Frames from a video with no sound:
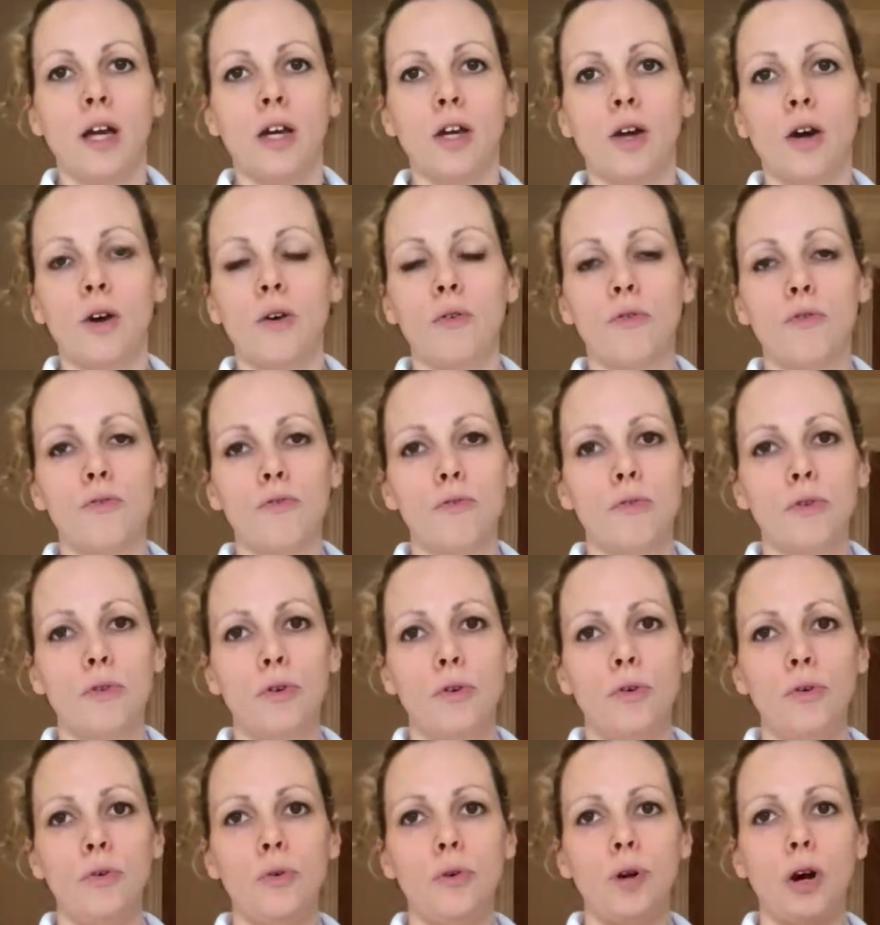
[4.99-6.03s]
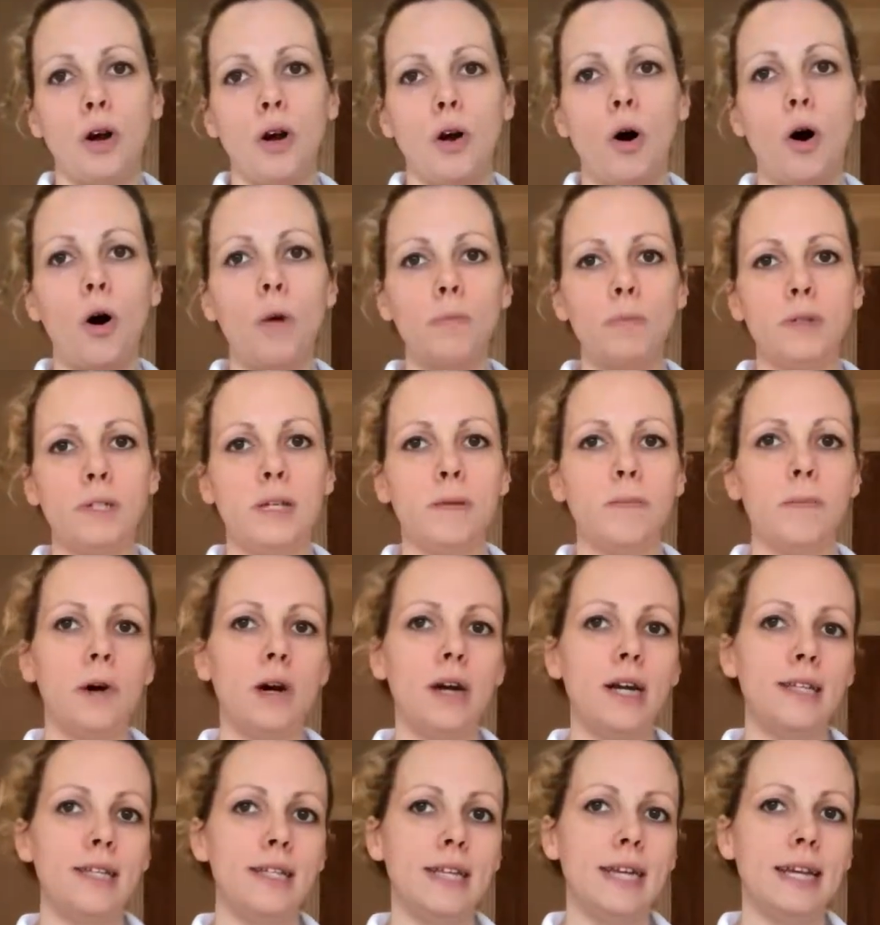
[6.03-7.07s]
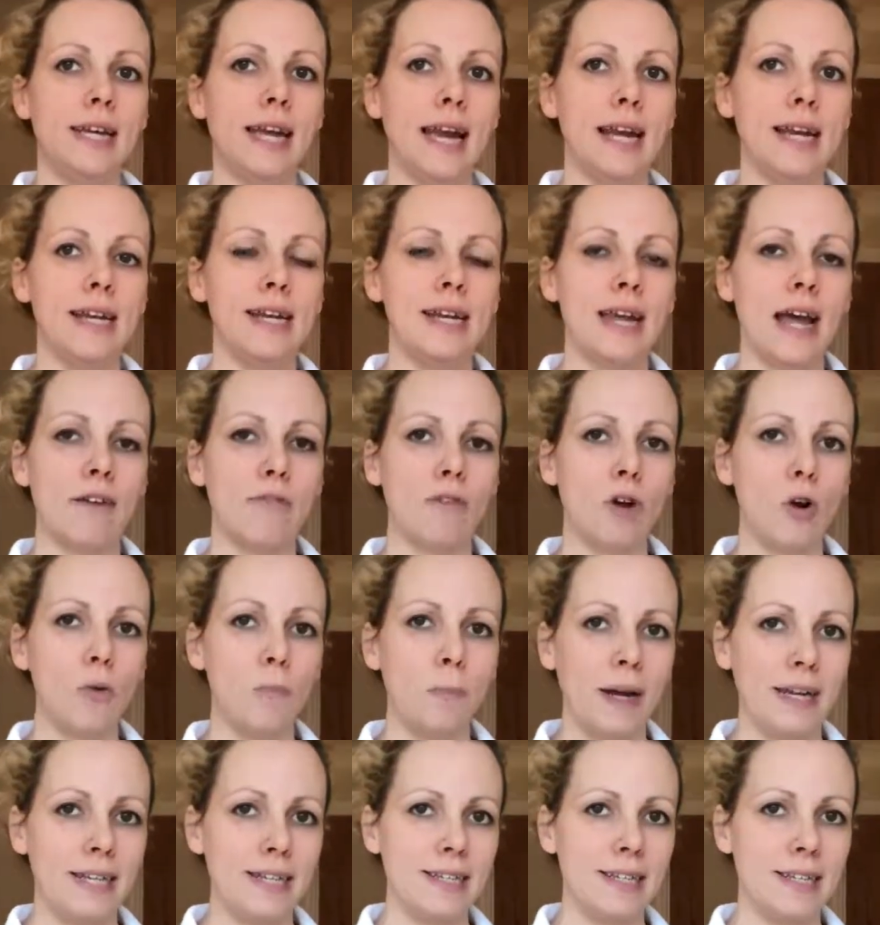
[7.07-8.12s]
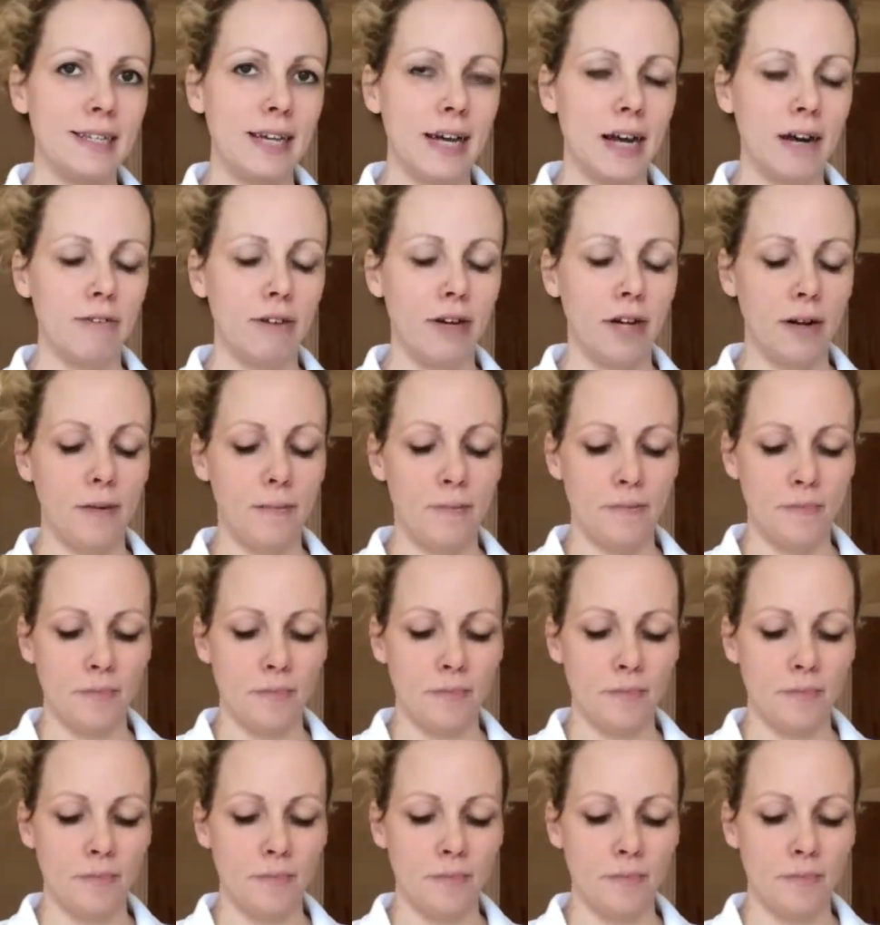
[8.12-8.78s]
go through optimising a narrow-based carrier.